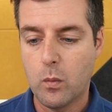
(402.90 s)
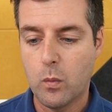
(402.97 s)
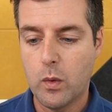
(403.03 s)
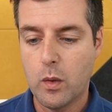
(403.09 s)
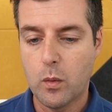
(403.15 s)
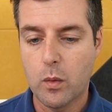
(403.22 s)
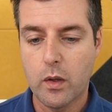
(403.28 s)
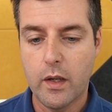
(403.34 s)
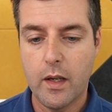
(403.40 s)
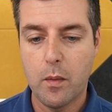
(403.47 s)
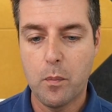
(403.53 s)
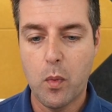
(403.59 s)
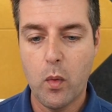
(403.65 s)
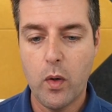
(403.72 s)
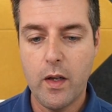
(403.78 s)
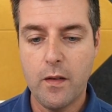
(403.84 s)
we were
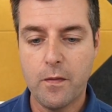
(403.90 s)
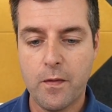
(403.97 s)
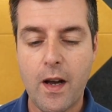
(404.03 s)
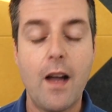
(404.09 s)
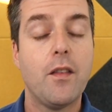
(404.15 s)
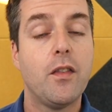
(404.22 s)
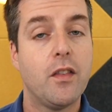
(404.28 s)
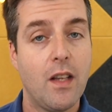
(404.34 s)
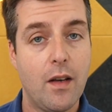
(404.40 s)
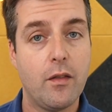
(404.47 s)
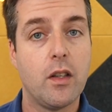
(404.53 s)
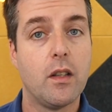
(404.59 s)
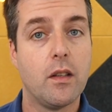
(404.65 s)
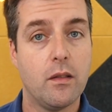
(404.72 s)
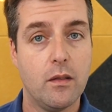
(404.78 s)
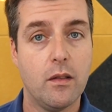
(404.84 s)
at
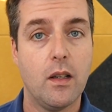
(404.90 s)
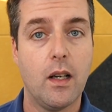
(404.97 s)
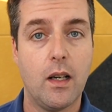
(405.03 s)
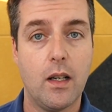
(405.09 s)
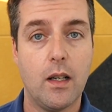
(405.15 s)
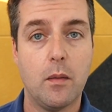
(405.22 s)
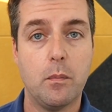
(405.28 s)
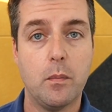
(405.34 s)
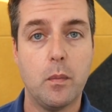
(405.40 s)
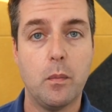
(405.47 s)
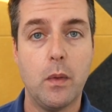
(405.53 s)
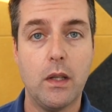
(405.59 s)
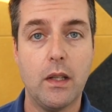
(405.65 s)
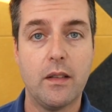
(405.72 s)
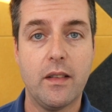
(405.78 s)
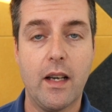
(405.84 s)
0.57 um,
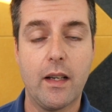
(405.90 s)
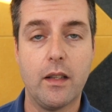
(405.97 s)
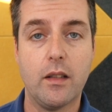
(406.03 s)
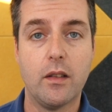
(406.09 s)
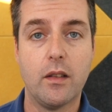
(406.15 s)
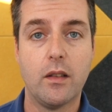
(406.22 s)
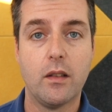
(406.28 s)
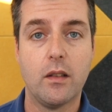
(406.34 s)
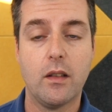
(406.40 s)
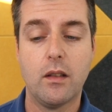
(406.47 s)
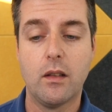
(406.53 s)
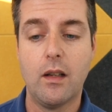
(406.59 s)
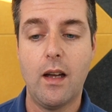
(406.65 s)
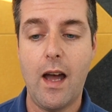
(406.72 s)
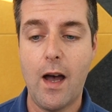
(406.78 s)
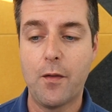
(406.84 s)
milliseconds
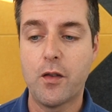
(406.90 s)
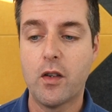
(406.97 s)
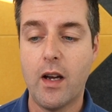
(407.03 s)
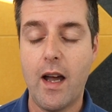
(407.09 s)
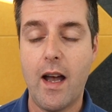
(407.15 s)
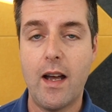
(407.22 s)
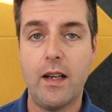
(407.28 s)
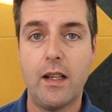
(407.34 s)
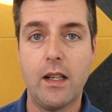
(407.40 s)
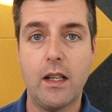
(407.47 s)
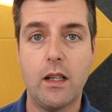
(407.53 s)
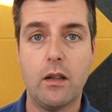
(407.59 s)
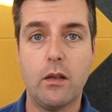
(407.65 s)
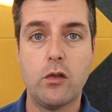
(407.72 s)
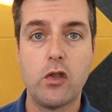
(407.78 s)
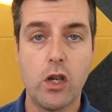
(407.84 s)
after adding
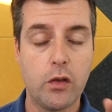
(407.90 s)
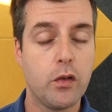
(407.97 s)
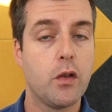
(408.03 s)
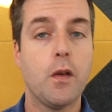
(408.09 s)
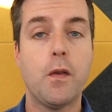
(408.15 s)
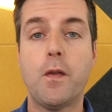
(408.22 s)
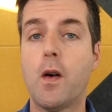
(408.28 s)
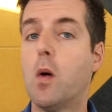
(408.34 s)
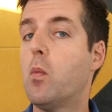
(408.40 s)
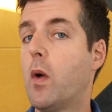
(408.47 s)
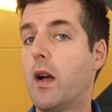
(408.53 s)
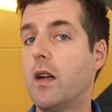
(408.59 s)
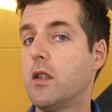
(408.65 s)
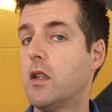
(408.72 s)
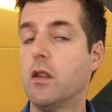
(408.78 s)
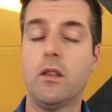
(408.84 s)
in just the foam
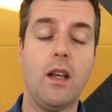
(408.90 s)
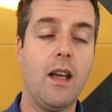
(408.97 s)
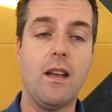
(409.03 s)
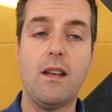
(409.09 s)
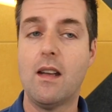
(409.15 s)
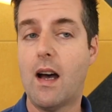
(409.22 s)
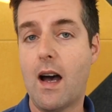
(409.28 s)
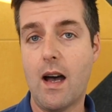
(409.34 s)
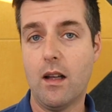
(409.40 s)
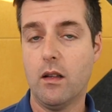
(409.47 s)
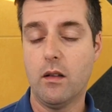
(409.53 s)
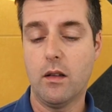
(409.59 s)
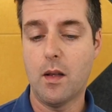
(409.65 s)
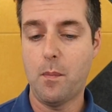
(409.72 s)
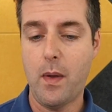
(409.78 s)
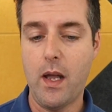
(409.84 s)
wedges and
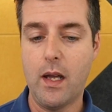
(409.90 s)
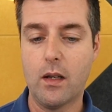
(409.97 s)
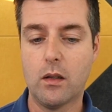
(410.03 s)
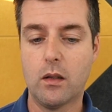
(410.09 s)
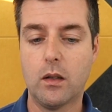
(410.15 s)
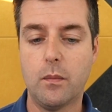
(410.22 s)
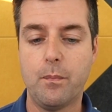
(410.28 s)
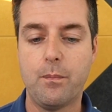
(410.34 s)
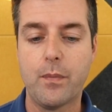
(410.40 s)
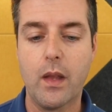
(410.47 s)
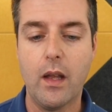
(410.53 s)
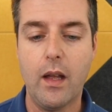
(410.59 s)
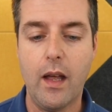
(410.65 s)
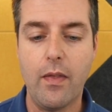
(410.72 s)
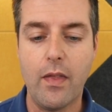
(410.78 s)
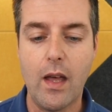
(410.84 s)
not the panel.
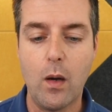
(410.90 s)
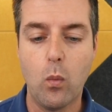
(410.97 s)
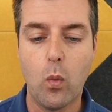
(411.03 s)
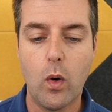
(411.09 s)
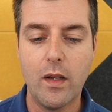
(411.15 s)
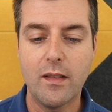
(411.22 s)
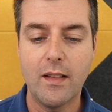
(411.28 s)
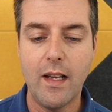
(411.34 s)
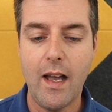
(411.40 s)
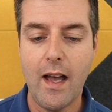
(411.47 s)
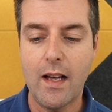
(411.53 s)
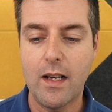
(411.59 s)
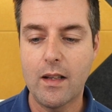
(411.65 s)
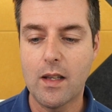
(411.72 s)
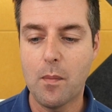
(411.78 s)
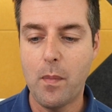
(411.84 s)
And then once I
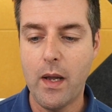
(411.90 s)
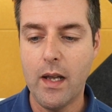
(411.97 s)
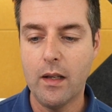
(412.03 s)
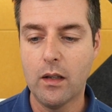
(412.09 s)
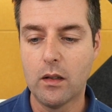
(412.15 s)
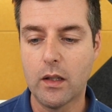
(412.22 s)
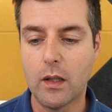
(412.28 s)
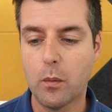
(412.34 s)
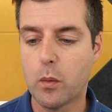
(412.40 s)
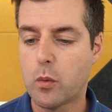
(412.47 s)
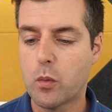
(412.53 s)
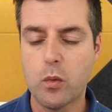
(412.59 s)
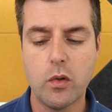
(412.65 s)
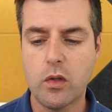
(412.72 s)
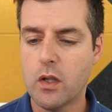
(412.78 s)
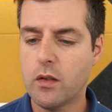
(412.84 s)
added the panel in, which
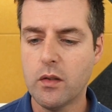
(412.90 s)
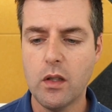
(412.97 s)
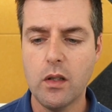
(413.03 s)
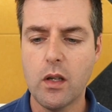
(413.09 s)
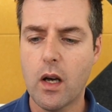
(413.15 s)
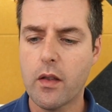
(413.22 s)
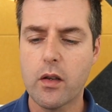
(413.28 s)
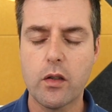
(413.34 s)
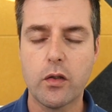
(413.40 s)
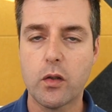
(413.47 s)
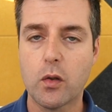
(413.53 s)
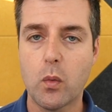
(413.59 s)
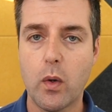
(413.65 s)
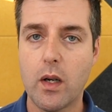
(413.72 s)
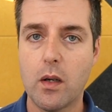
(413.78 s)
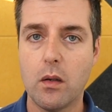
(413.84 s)
was just another
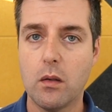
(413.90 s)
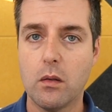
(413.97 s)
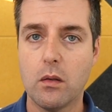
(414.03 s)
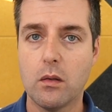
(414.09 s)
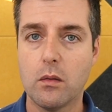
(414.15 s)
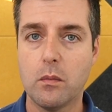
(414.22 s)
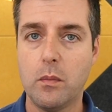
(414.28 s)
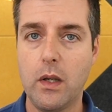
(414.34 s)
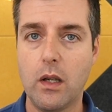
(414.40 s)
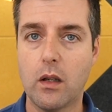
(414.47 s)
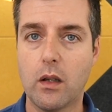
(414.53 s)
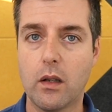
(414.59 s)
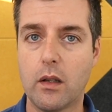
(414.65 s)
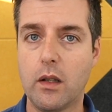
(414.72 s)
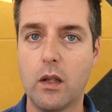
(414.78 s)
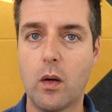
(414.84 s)
square
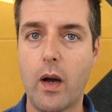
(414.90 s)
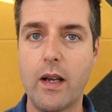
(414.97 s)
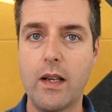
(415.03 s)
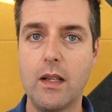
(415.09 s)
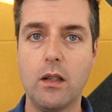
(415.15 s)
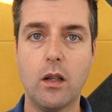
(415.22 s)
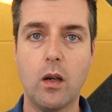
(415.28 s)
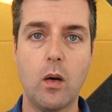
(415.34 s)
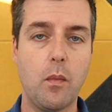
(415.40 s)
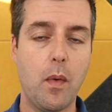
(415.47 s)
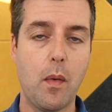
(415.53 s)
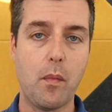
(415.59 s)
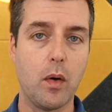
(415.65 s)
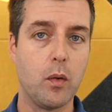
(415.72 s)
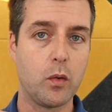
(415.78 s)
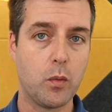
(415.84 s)
meter, you know, I didn't go,
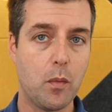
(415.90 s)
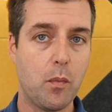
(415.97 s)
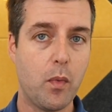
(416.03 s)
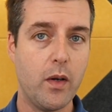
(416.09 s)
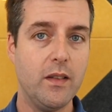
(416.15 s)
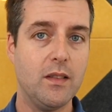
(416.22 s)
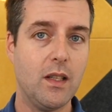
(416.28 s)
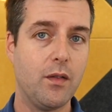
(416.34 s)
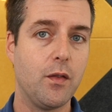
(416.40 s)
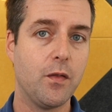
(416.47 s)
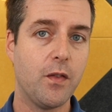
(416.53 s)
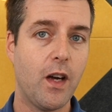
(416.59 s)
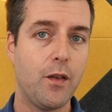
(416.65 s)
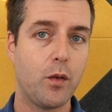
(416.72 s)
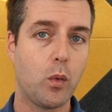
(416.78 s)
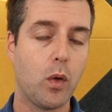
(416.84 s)
remember, it was
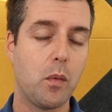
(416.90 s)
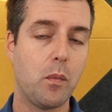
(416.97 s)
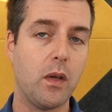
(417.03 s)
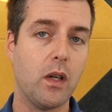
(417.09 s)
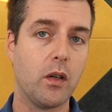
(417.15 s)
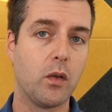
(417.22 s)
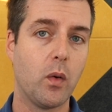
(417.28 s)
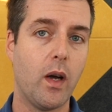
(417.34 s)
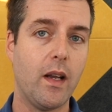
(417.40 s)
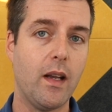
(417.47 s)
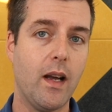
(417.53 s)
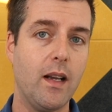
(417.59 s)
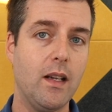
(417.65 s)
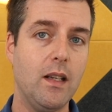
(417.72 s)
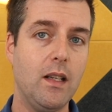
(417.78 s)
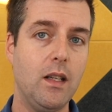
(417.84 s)
1.75 square meters, so I,
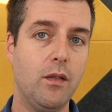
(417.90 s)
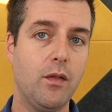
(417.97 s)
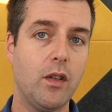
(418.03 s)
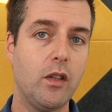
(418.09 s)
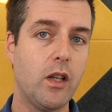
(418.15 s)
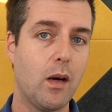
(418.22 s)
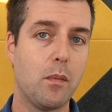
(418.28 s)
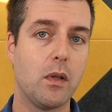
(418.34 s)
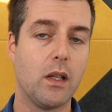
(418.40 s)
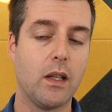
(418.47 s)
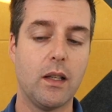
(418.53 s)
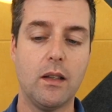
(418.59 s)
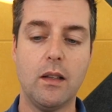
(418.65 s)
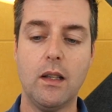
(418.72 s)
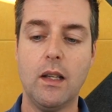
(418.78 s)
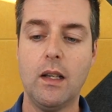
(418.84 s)
I didn't even double
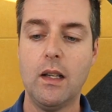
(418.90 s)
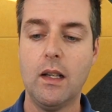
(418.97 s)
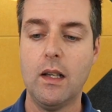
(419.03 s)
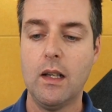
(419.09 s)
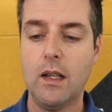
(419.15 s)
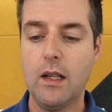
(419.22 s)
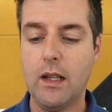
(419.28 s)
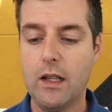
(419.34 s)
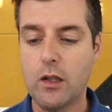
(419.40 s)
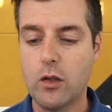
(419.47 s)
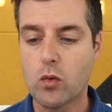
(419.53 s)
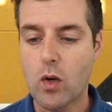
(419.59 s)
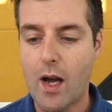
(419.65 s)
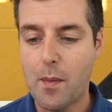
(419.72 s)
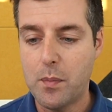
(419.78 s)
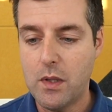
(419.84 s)
it. It
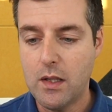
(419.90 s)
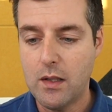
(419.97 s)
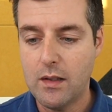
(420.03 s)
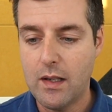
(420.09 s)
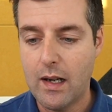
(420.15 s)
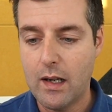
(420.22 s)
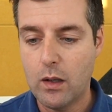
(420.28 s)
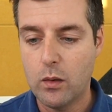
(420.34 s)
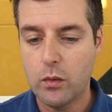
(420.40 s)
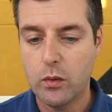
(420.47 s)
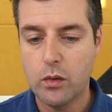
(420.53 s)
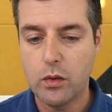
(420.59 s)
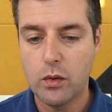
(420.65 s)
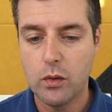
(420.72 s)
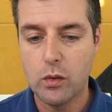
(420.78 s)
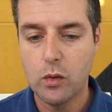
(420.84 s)
dropped it down
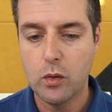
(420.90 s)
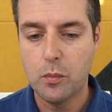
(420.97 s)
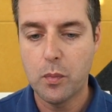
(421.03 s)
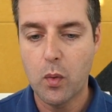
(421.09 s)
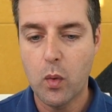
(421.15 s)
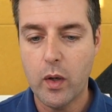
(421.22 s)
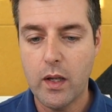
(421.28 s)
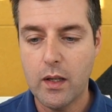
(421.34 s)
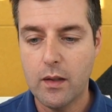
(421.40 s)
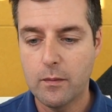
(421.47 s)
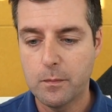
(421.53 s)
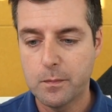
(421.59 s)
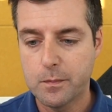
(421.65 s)
to 0